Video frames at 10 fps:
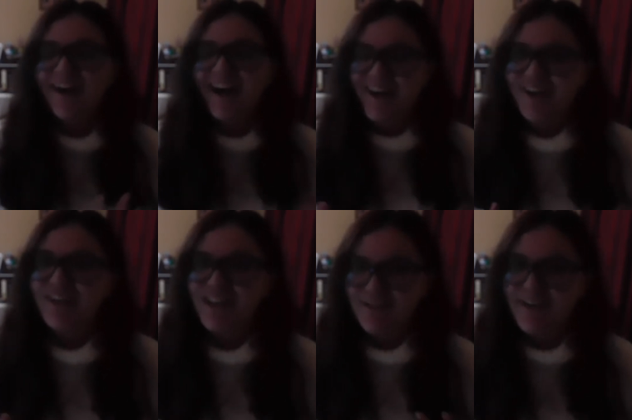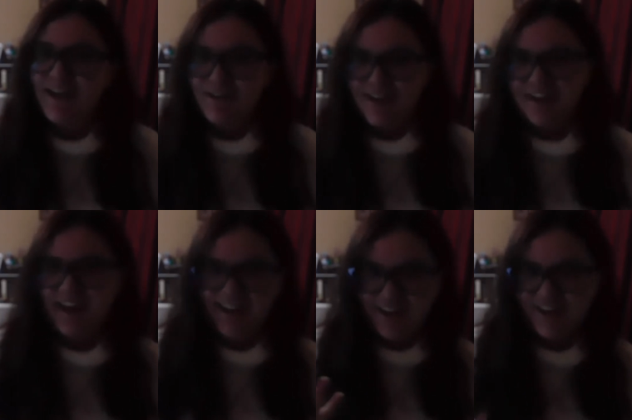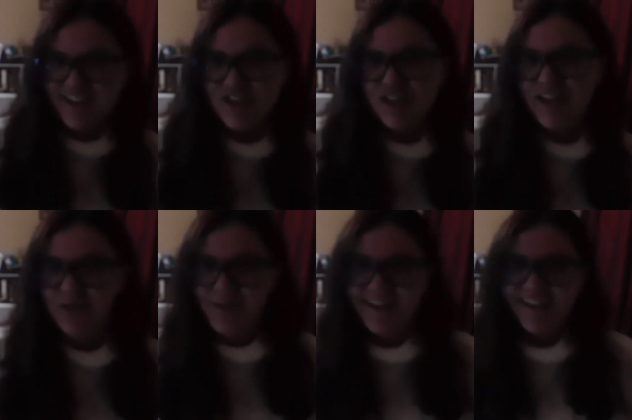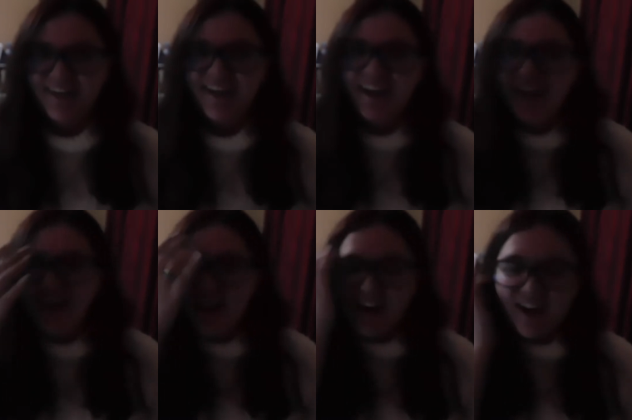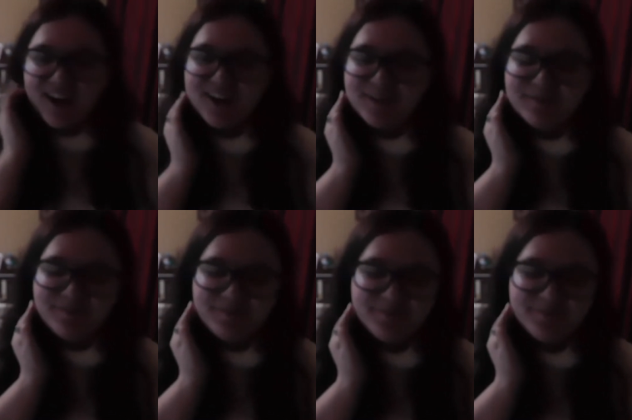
I know these videos are kind of cringy and weird, um,